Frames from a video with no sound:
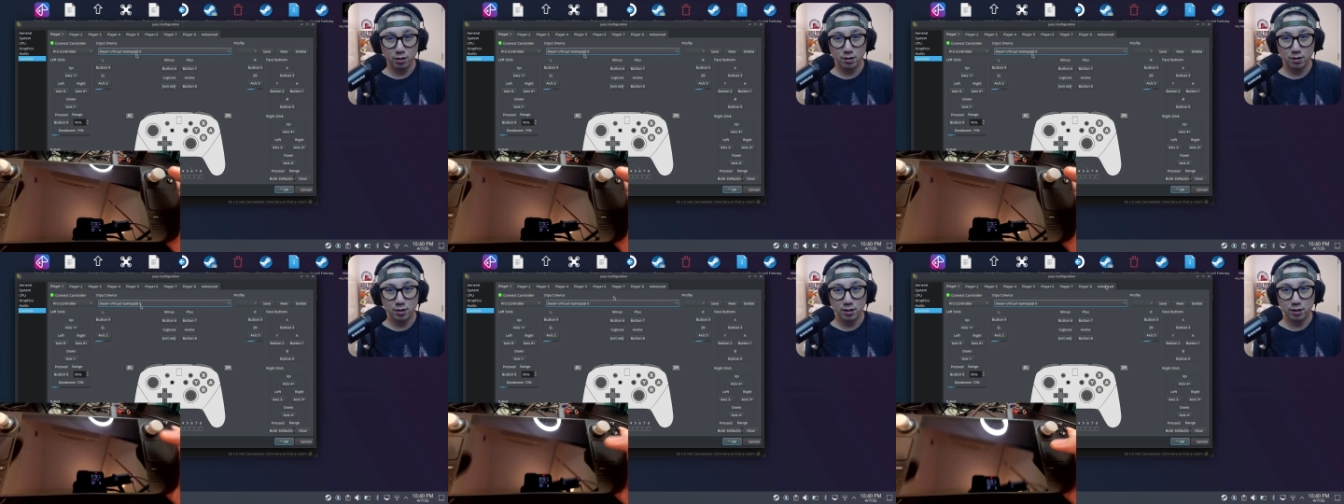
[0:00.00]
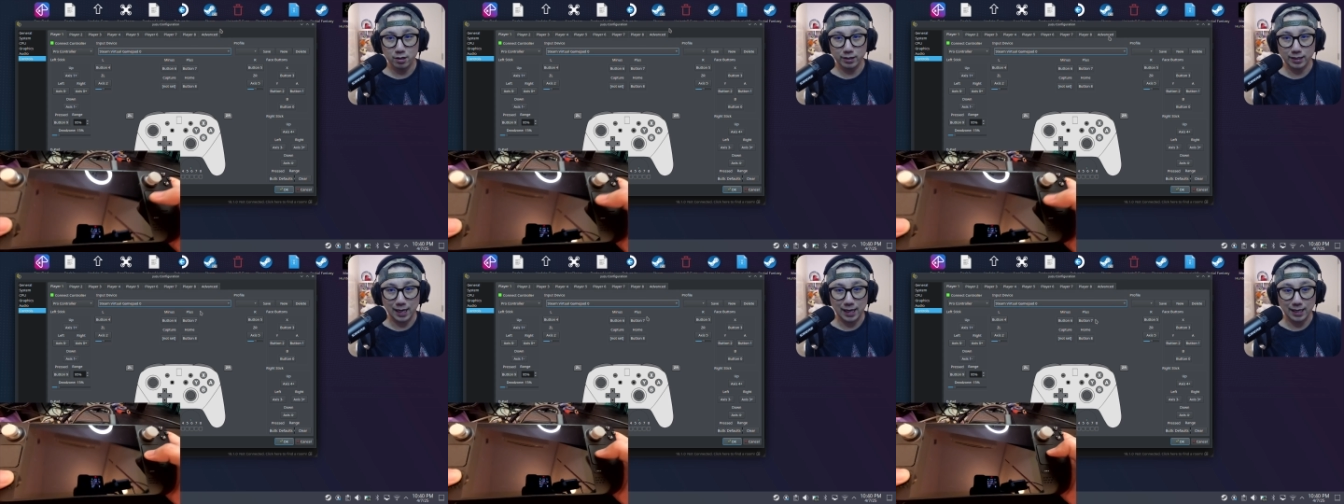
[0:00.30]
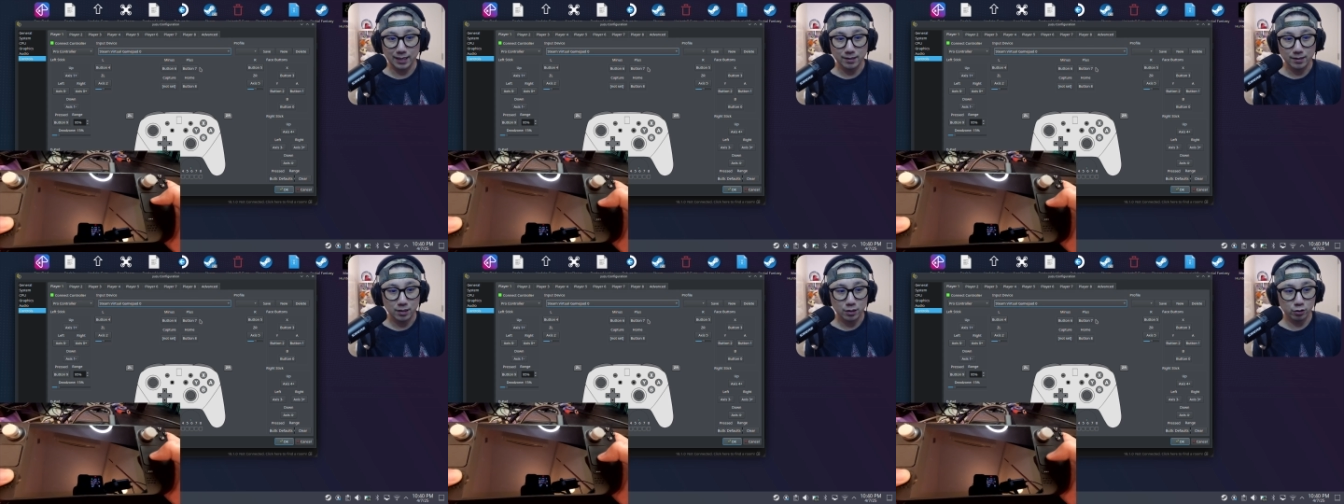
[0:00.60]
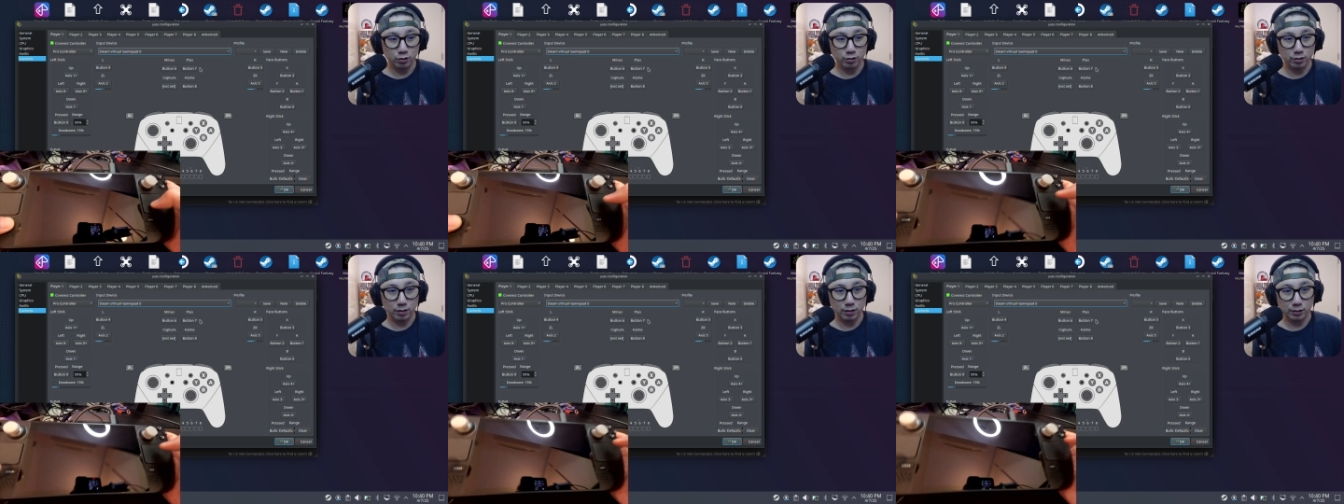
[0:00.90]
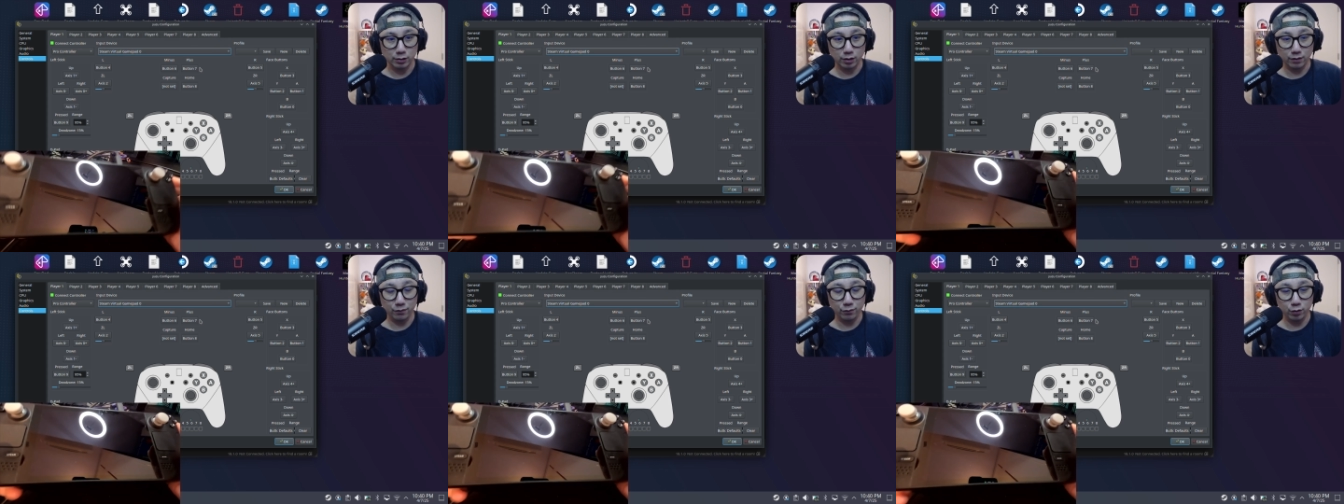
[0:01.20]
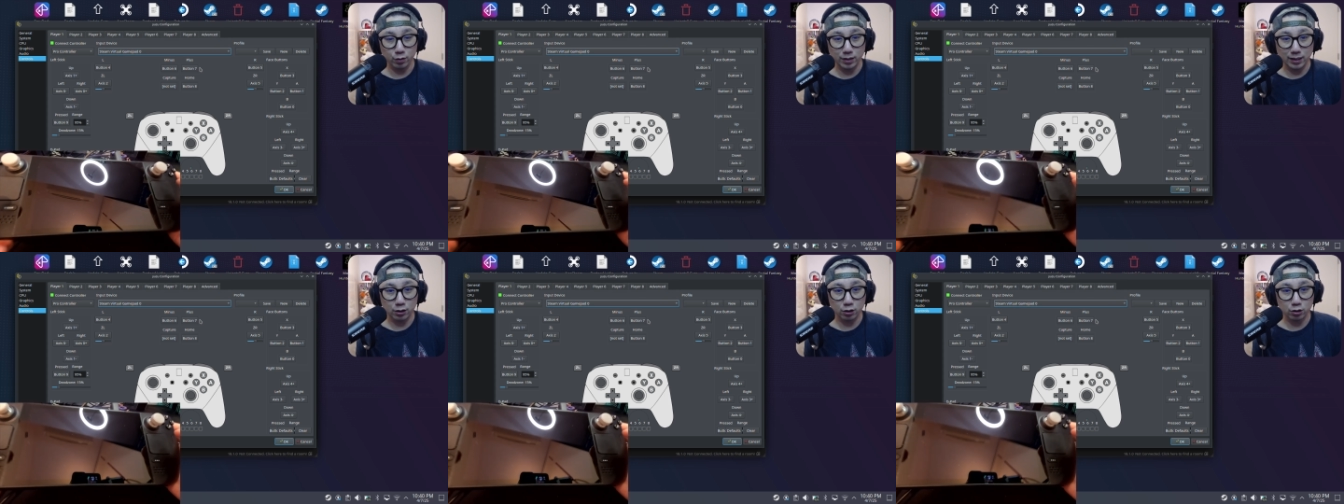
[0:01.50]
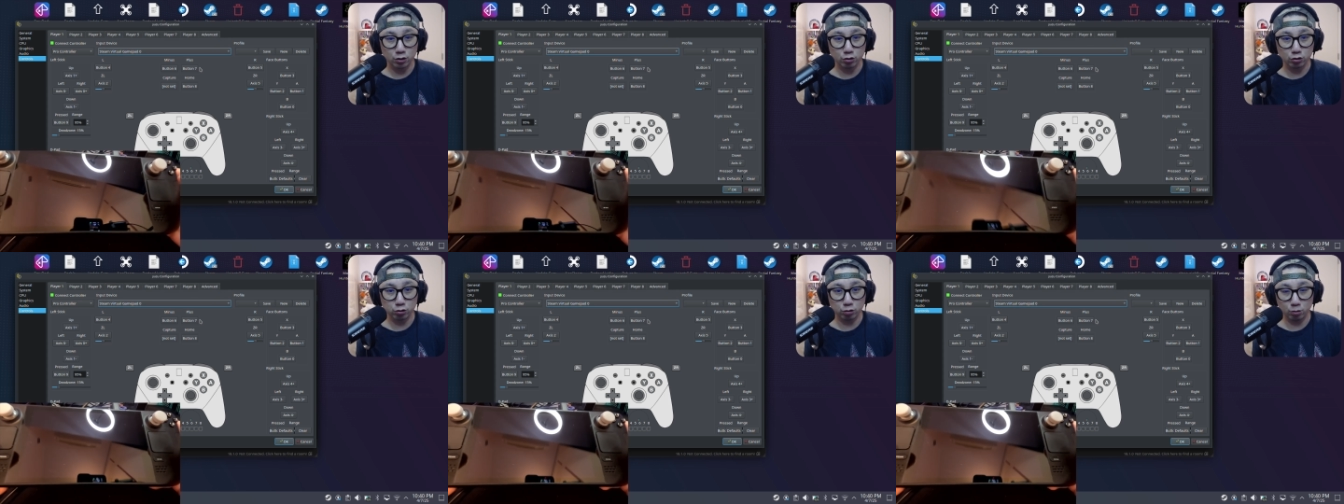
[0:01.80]
okay, you if you need to
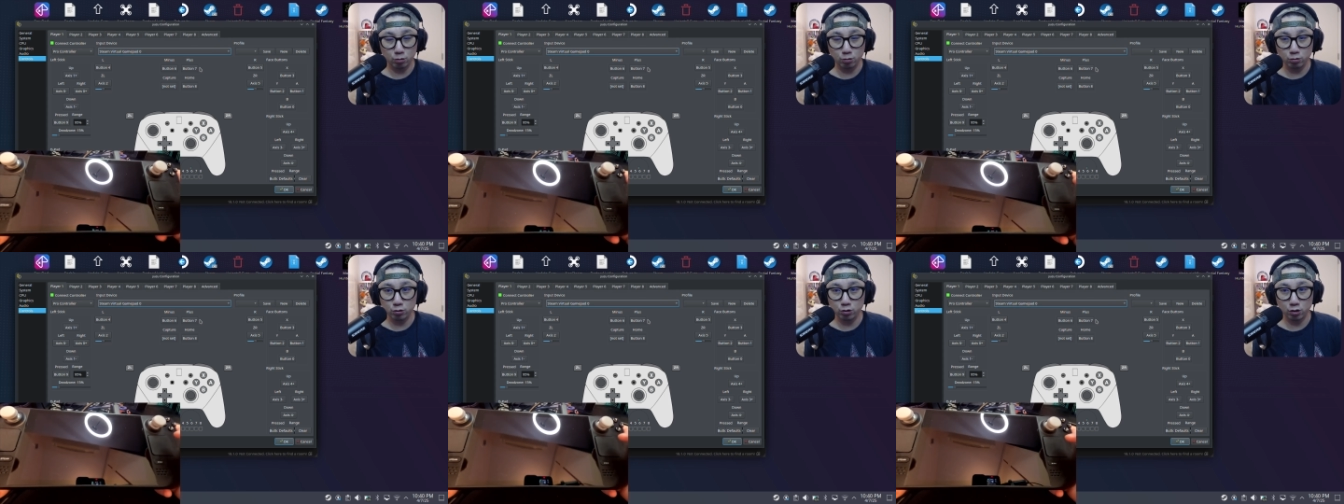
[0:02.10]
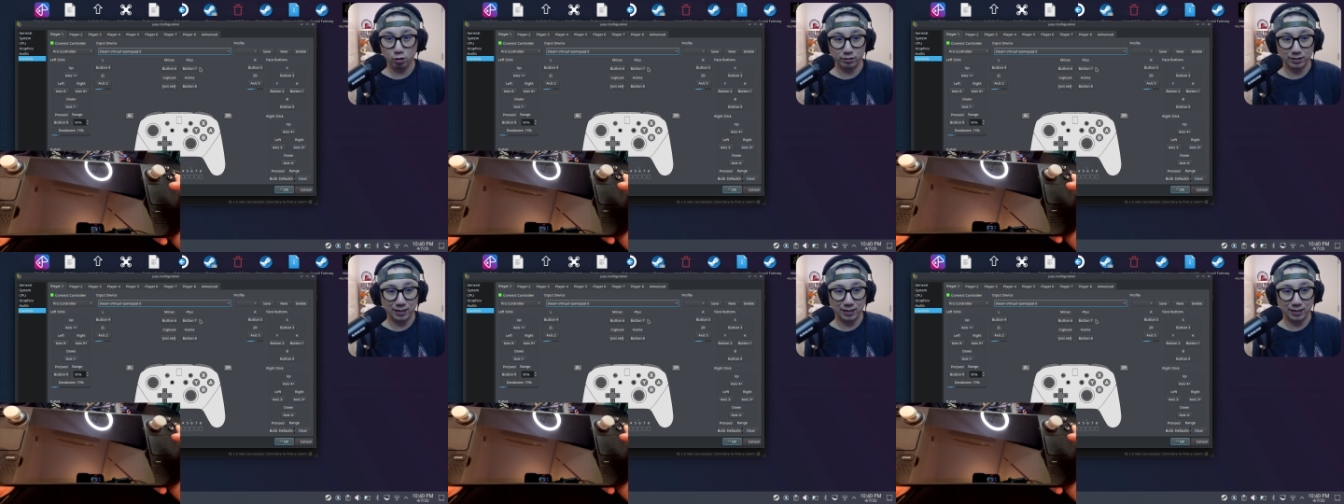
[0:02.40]
control your